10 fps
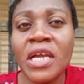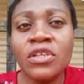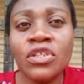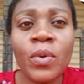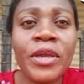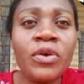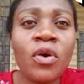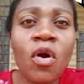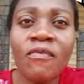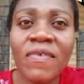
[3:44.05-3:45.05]
So when you
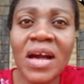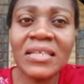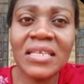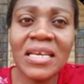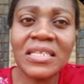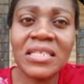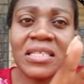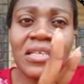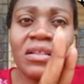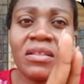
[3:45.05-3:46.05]
convert
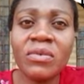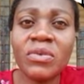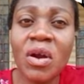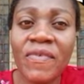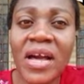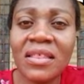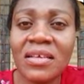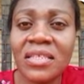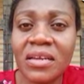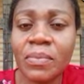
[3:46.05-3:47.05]
this
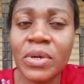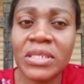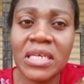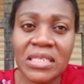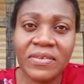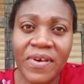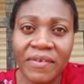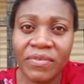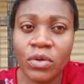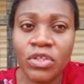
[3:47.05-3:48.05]

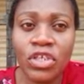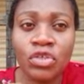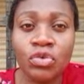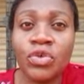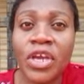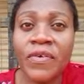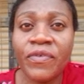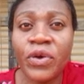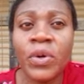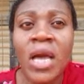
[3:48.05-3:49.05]
3.85 tons, it will give
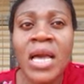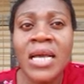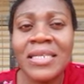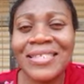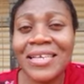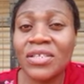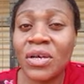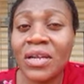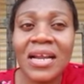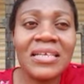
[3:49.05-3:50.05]
you
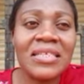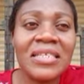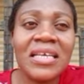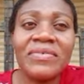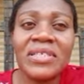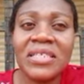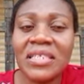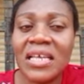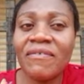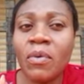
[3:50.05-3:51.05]

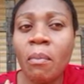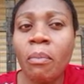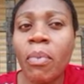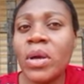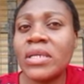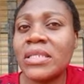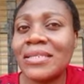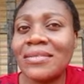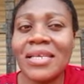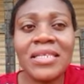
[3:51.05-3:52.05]

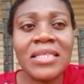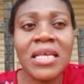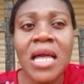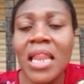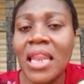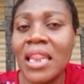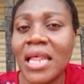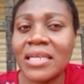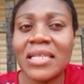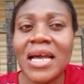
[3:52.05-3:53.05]
677.6
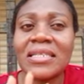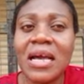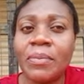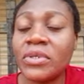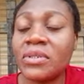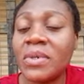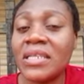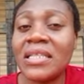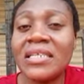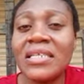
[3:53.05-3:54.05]
lengths. That is
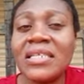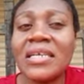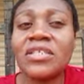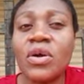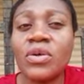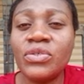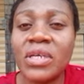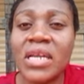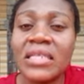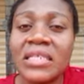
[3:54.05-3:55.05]
approximately
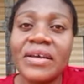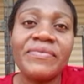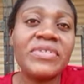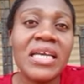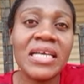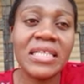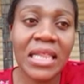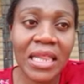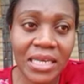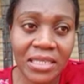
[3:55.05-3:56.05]
678
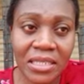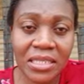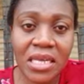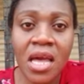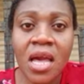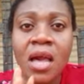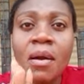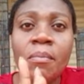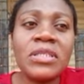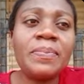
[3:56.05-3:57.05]
lengths.
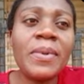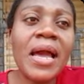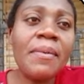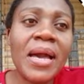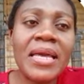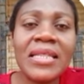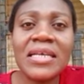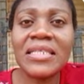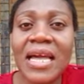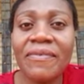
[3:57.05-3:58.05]
Multiply by
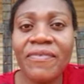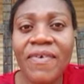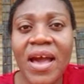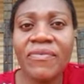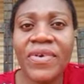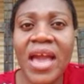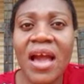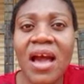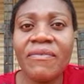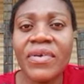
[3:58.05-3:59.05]
this 10.5, you are
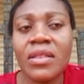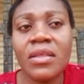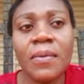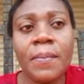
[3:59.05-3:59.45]
having